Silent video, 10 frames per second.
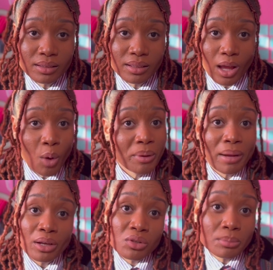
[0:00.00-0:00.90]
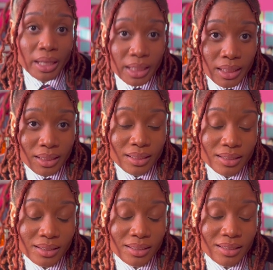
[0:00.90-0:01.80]
It will be Michael's money.
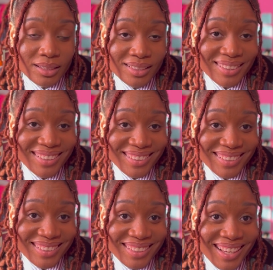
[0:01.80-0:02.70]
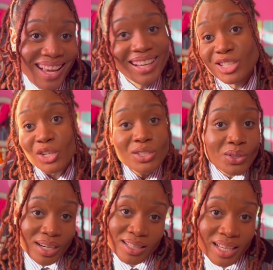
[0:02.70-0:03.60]
Because you're still
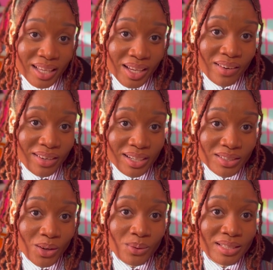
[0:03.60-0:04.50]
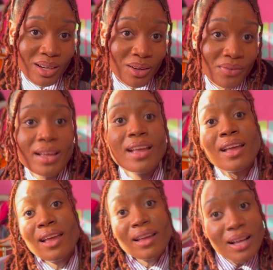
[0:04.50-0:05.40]
not taking care of your own self.
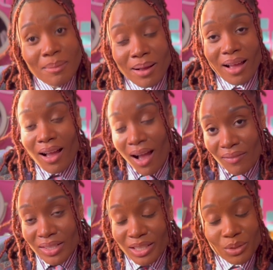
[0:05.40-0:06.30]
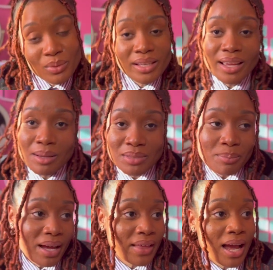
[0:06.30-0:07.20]
Come on. Obviously, you need him to
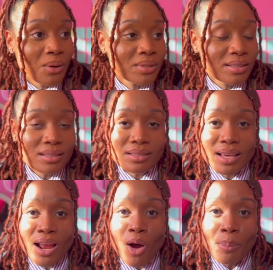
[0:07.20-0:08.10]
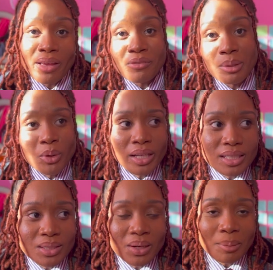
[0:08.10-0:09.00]
buy the house and help pay for the mortgage.
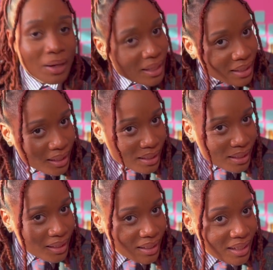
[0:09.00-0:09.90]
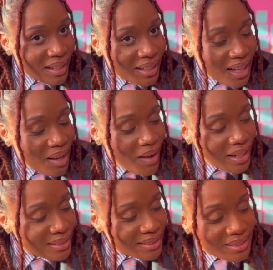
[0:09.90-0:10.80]
So come on. Come on.
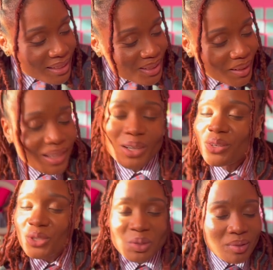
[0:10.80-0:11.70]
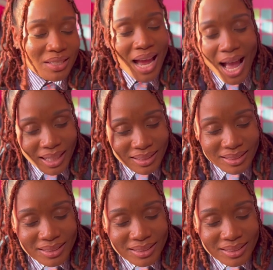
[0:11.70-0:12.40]
Let's not let the girls just be chatting.